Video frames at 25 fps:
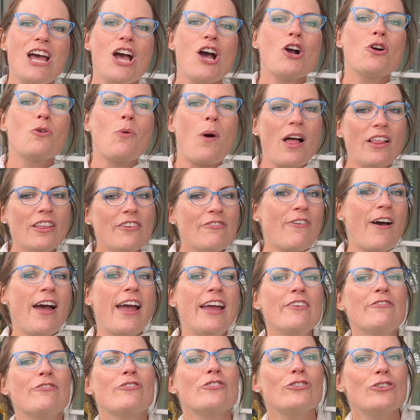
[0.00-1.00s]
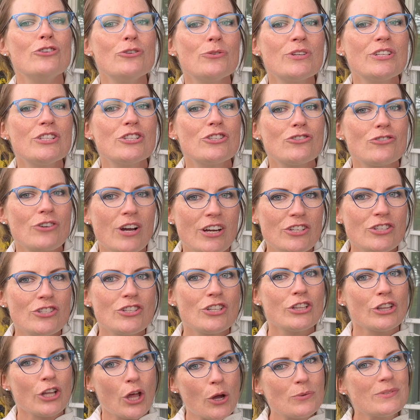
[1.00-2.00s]
Qualifying for new
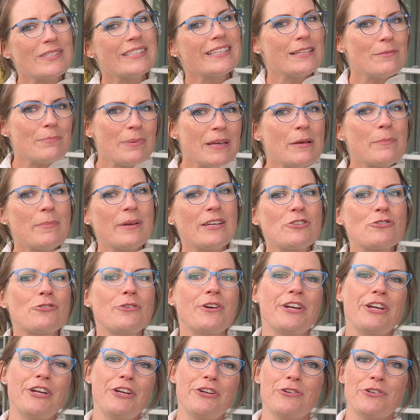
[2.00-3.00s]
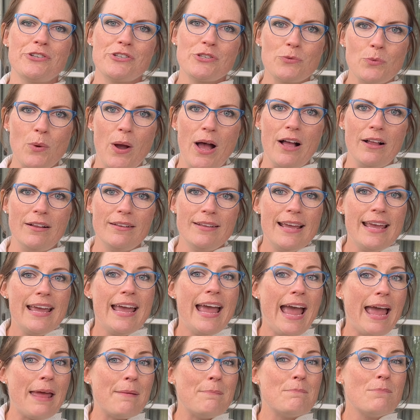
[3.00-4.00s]
construction loans can be a bit trickier as well,
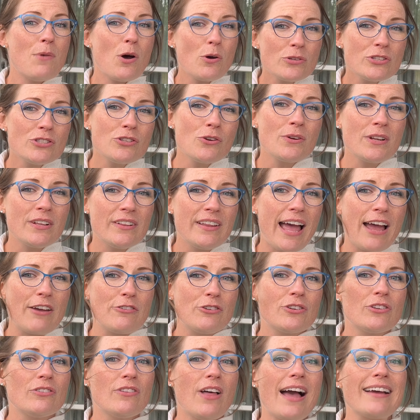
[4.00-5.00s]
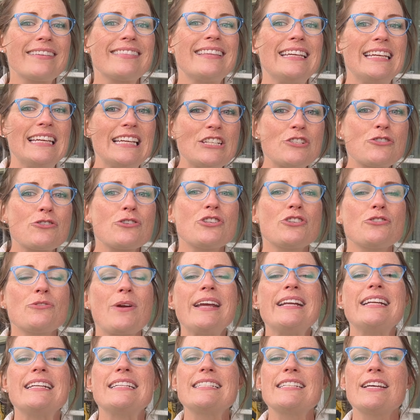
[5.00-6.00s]
and most don't allow you to lock the interest
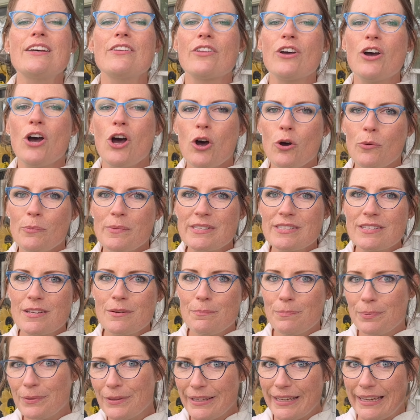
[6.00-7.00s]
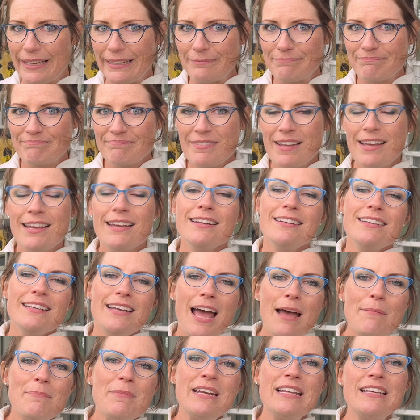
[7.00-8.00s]
rate until the home is complete.
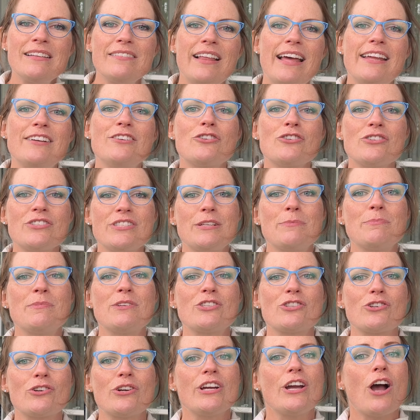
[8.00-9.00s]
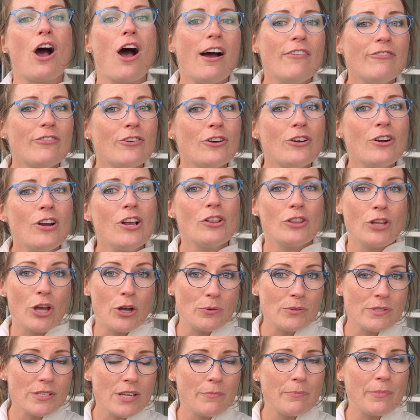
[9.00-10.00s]
Not many lenders in Missouri offer
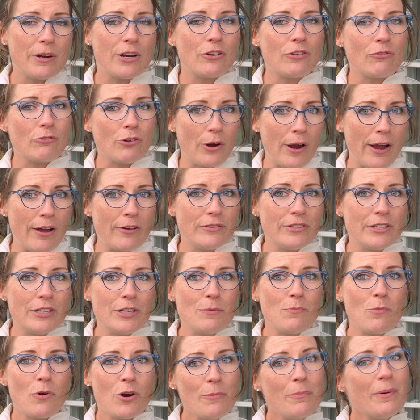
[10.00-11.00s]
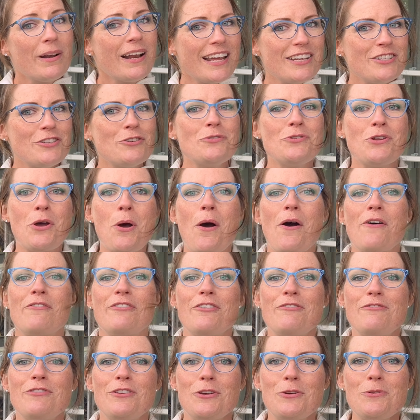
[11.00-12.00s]
loans on burial ground anymore, but I do know of
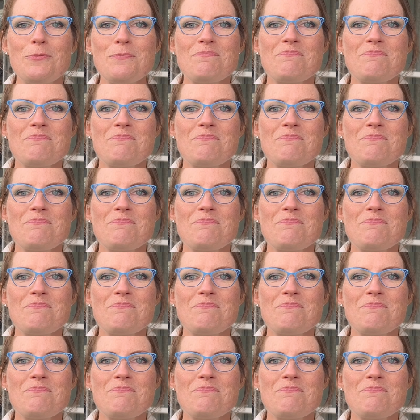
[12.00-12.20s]
a few.